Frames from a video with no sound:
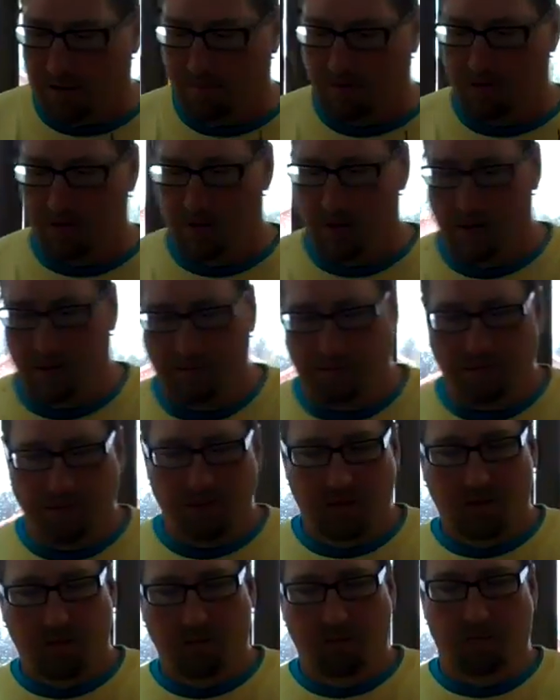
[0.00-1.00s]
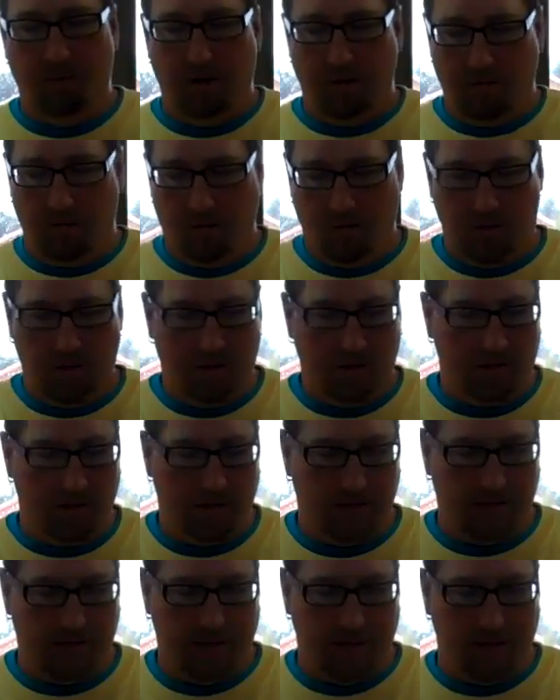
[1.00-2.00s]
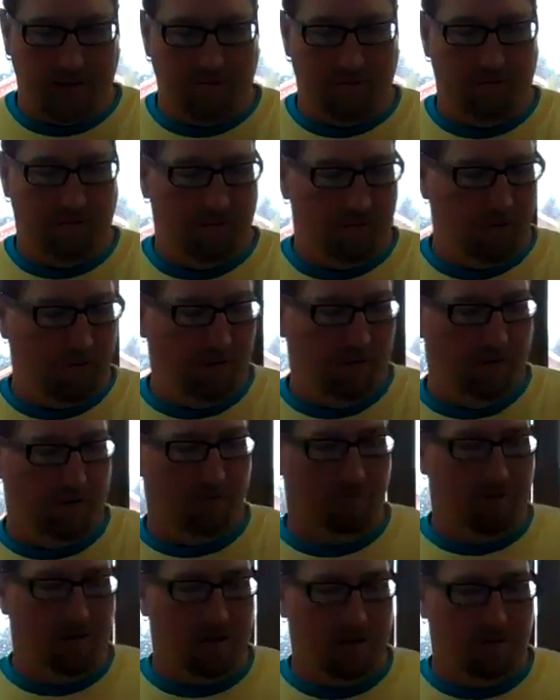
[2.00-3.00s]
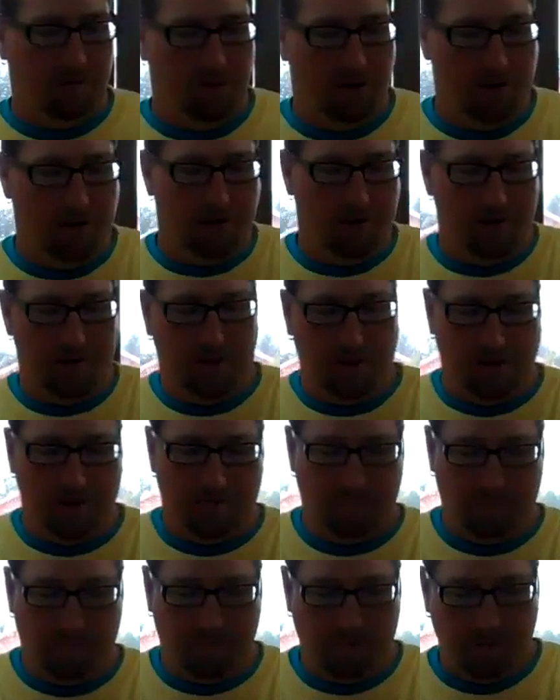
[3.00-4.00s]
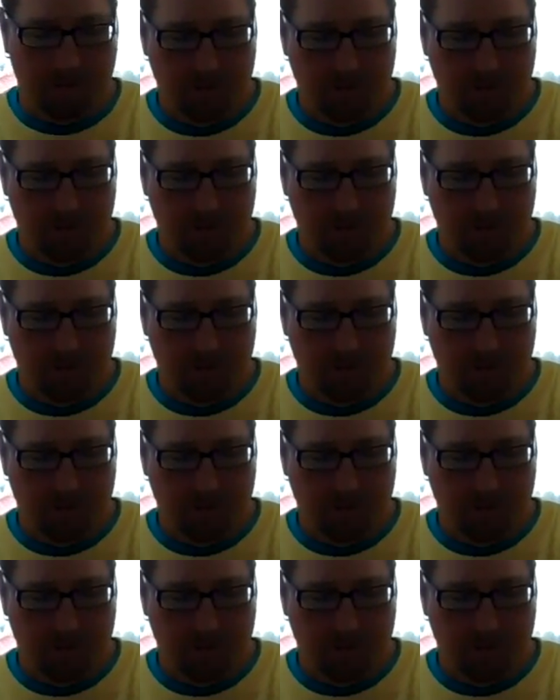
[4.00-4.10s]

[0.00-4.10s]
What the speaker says: damage on it, but what it does have is some dead wood here and there.